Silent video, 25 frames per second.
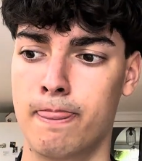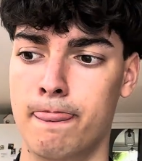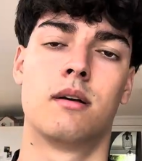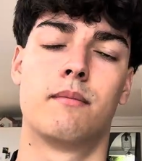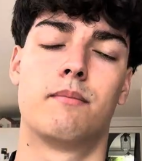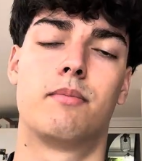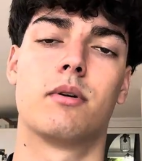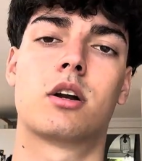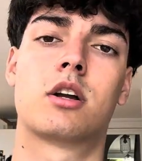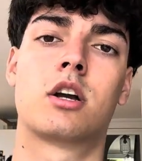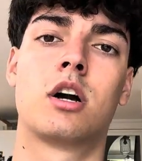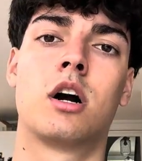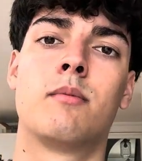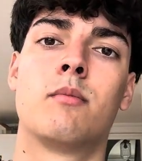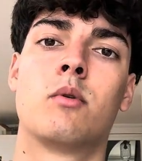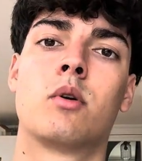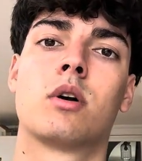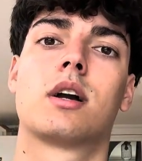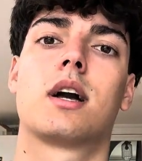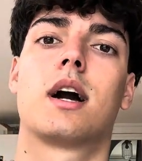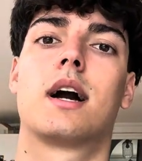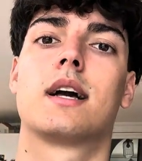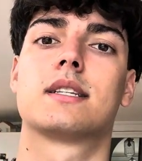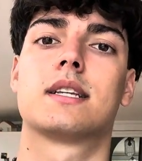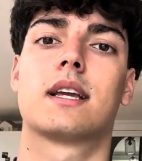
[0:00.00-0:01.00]
But come on,
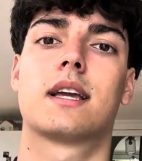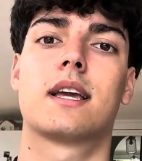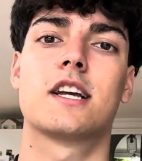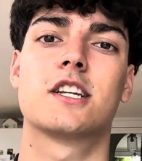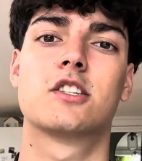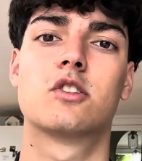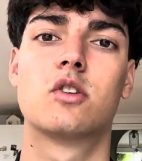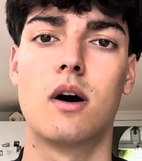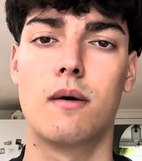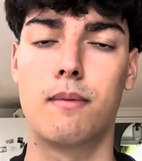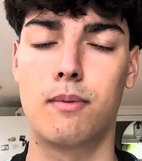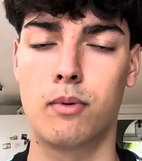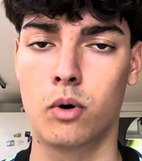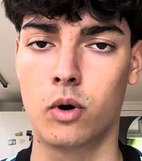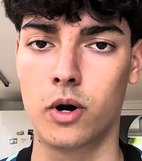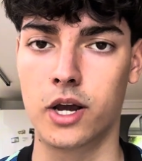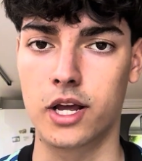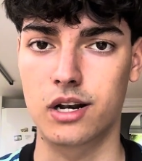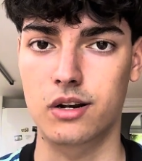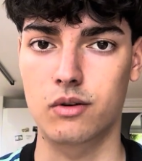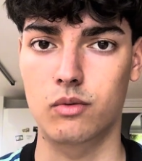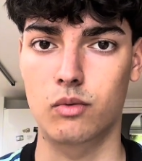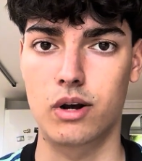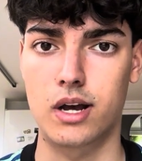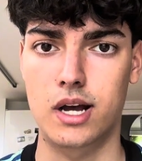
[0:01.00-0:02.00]
guys, it gets to a
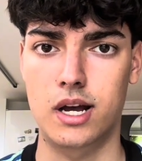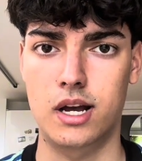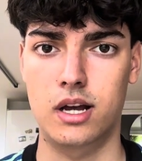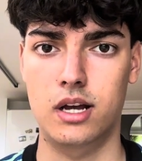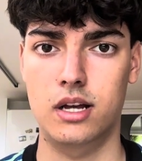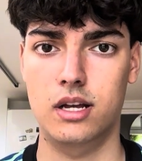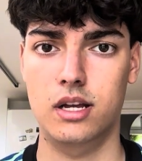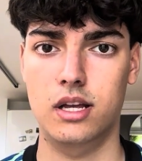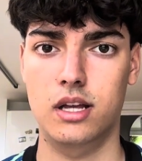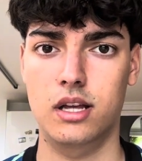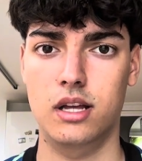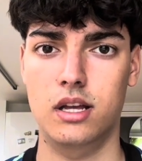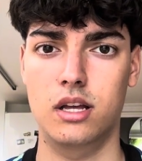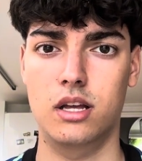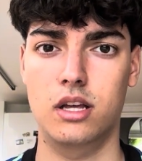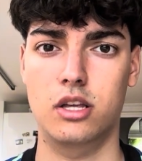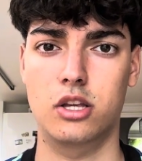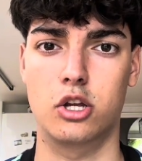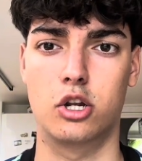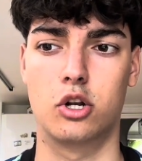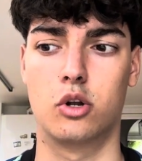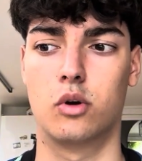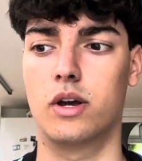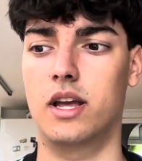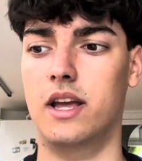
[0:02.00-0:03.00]
point where, you
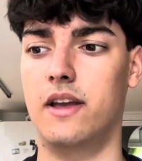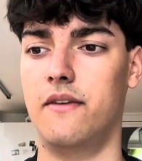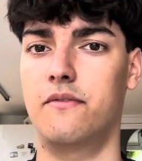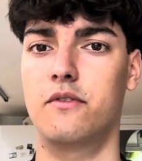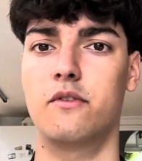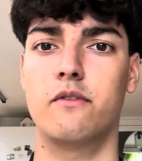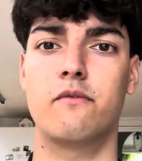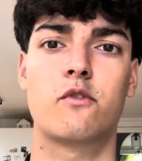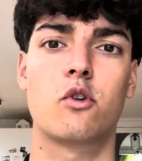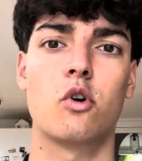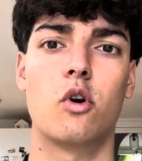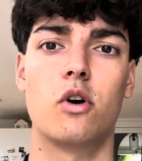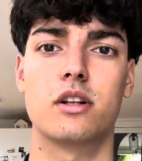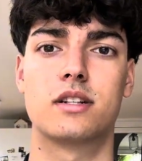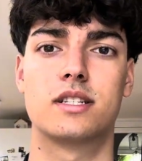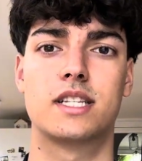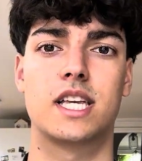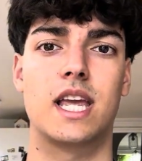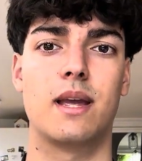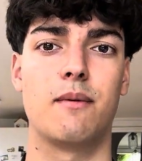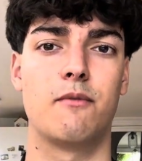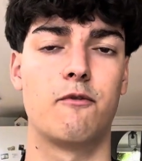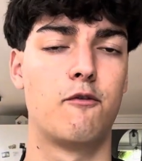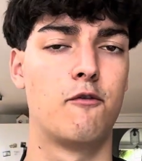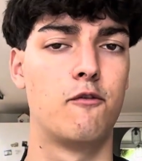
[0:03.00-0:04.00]
know, if you've got a
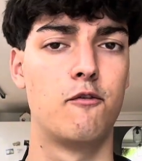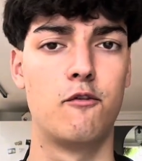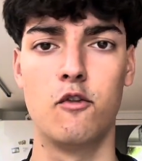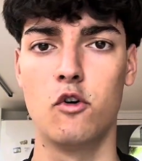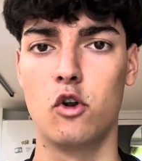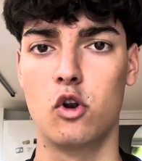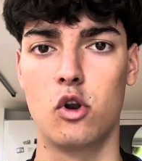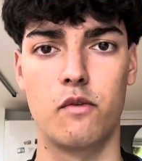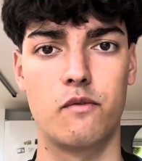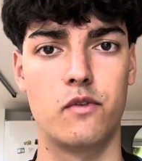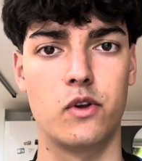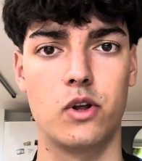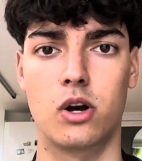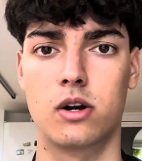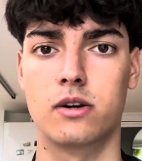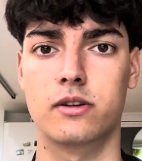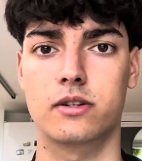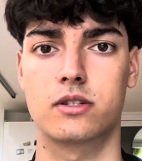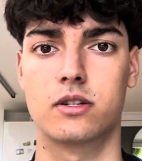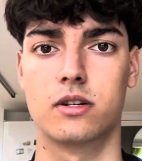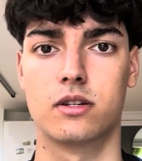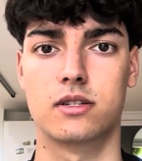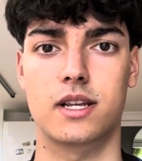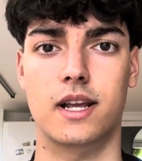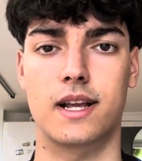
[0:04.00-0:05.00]
team full of
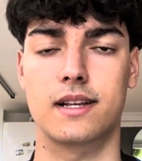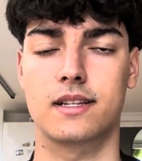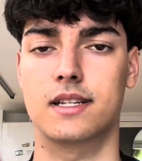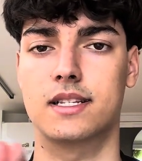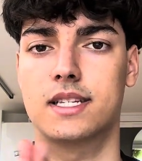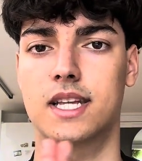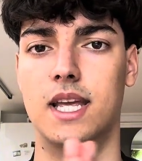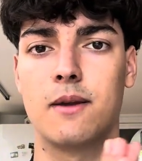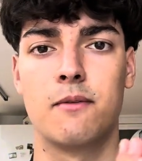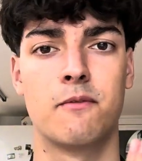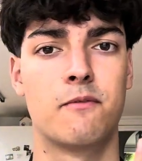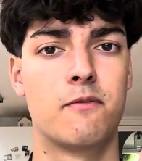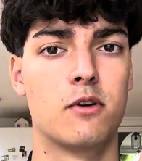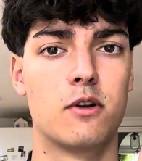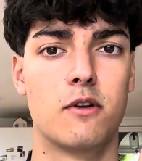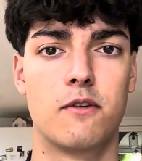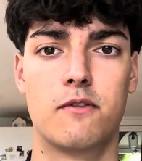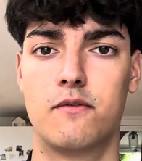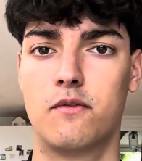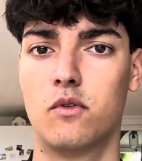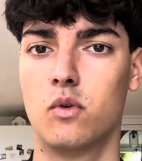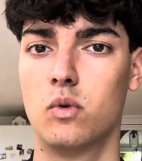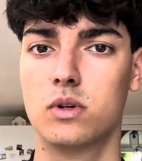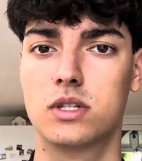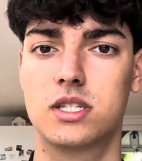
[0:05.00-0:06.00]
youngsters against a team full of
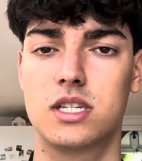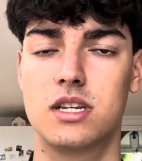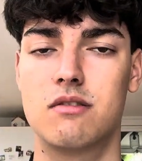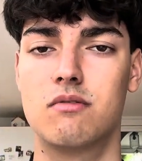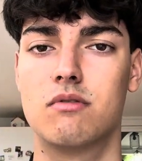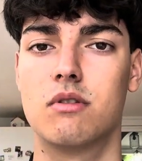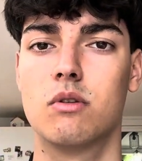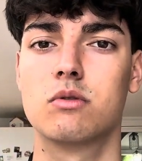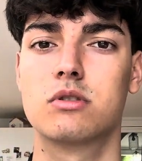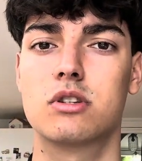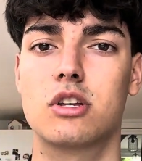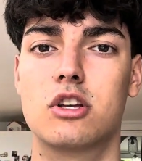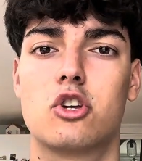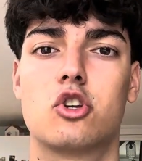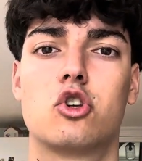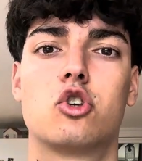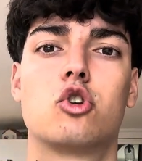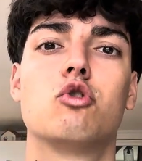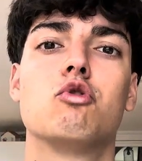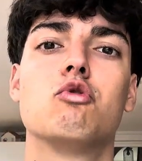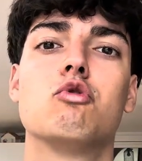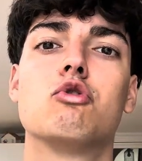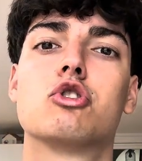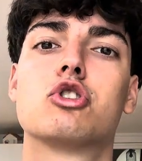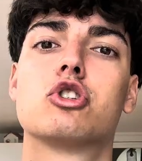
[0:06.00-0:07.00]
40-year-olds,
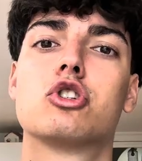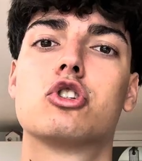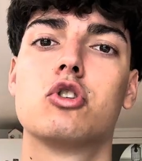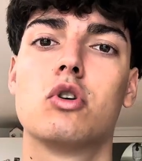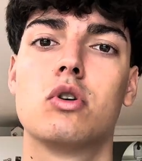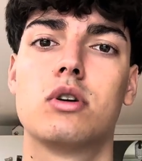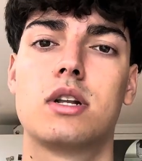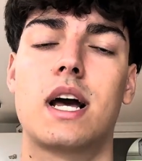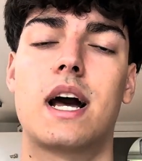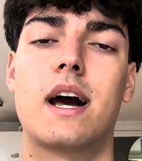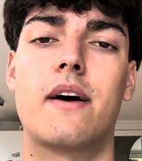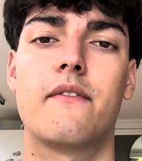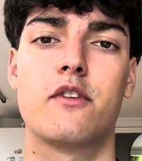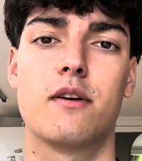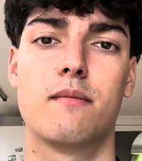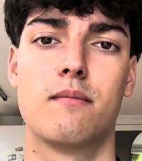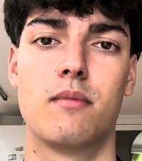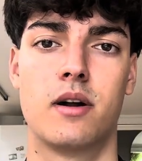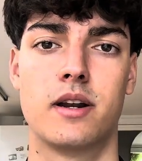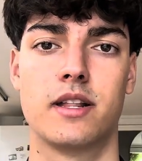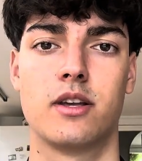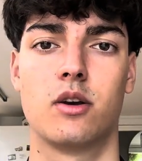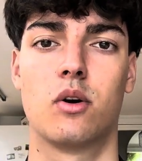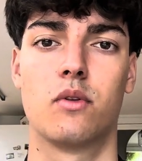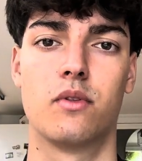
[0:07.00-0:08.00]
you should have your
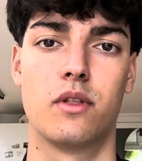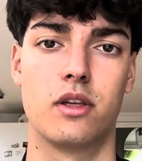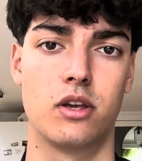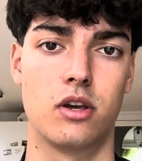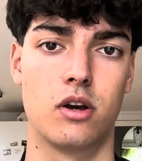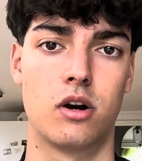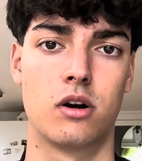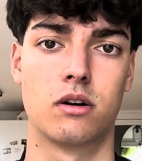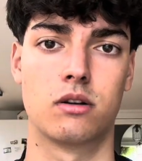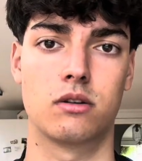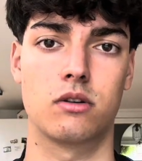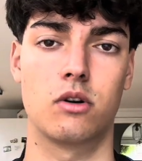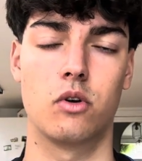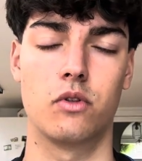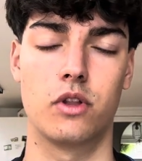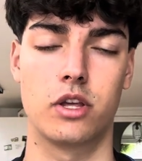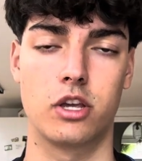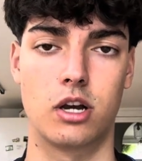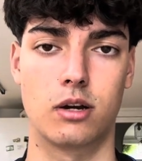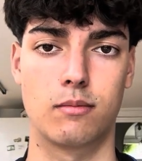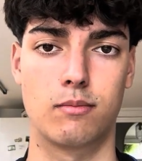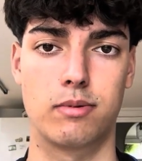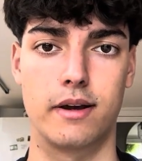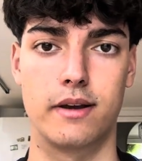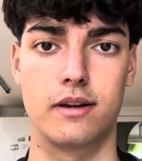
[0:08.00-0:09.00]
money on the
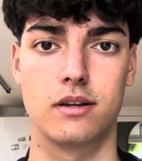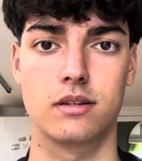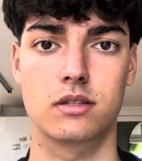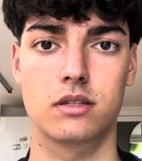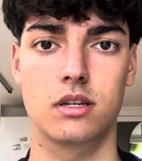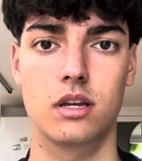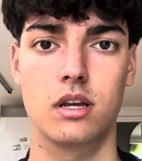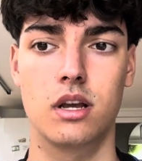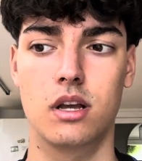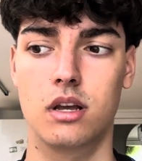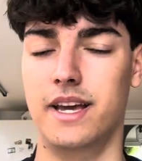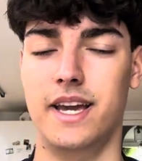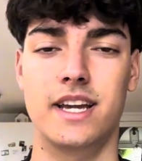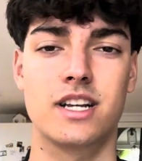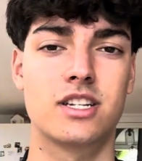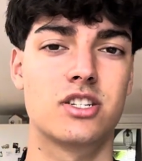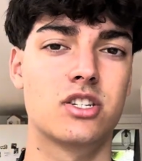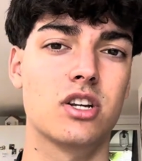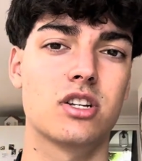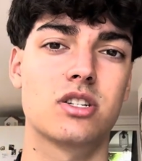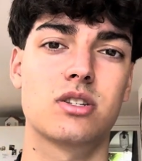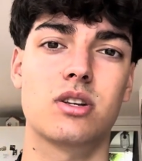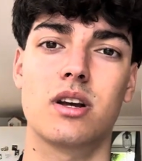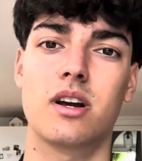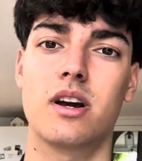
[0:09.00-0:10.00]
young players.
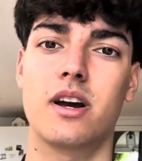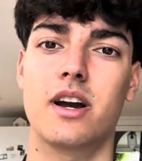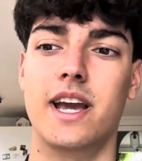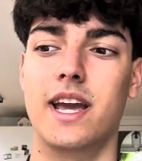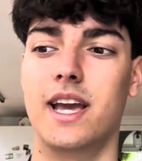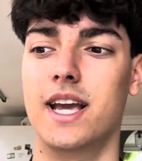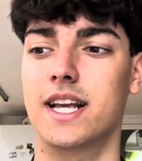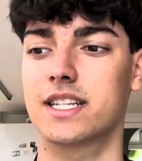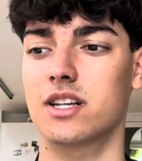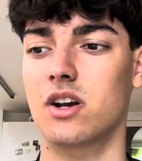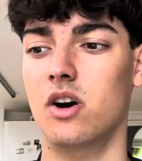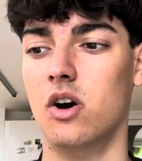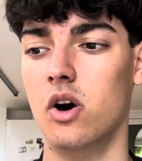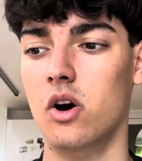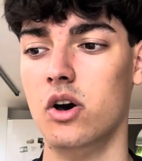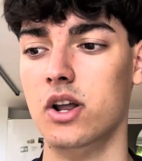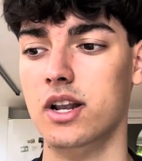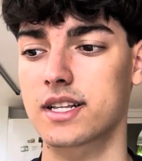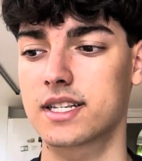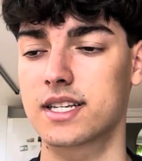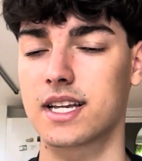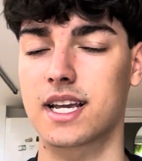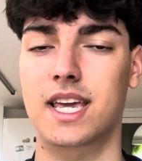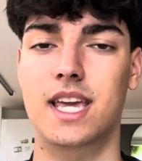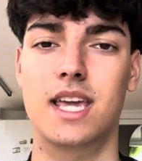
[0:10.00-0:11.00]
It's harder
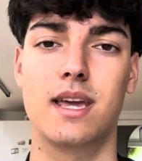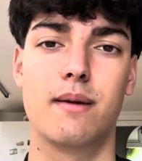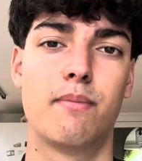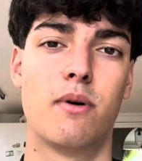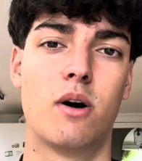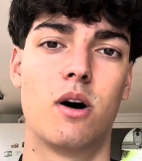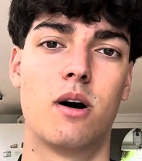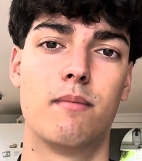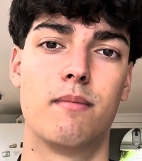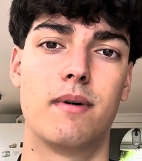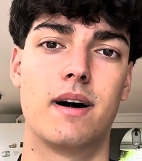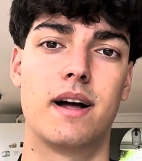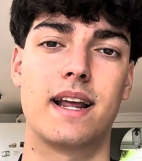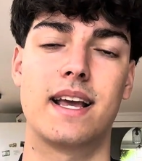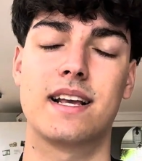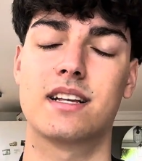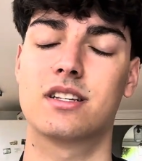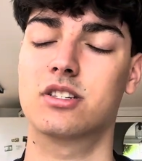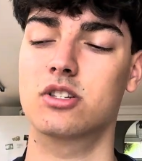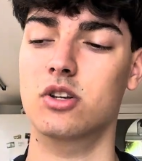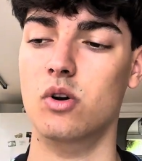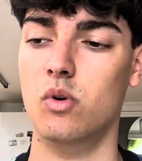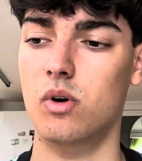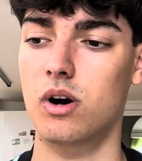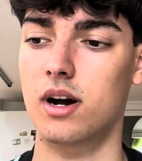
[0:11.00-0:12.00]
to keep up, man. It's
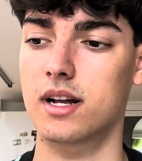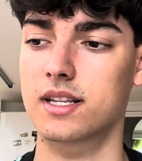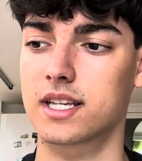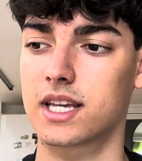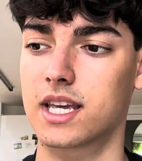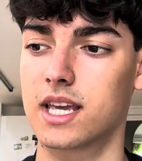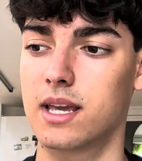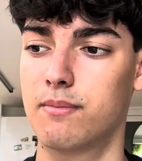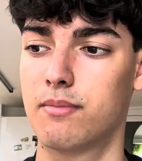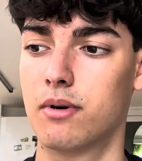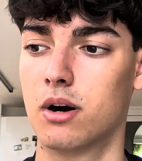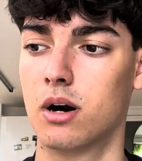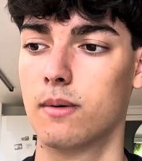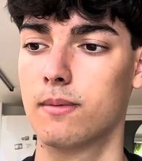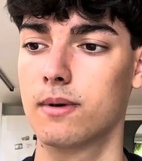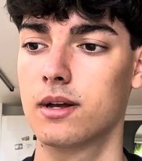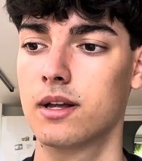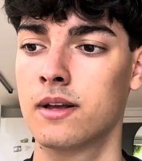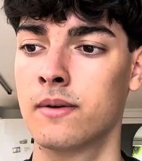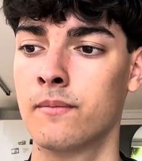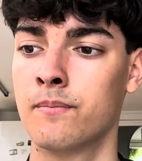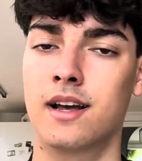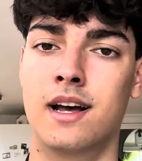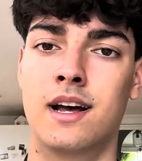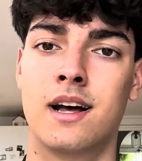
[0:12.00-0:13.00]
so hard to keep up.
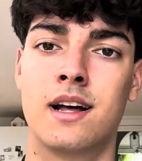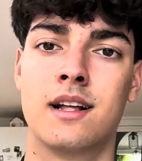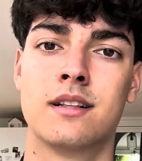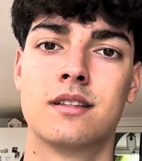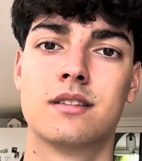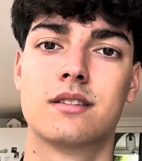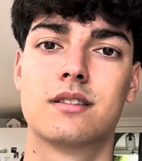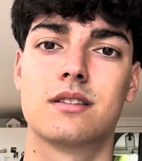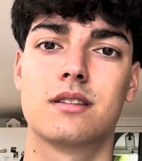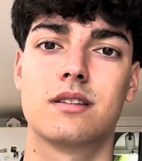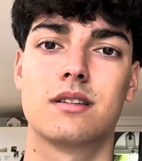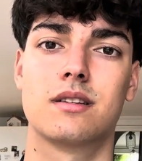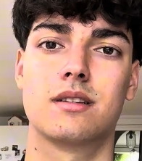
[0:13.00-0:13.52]
And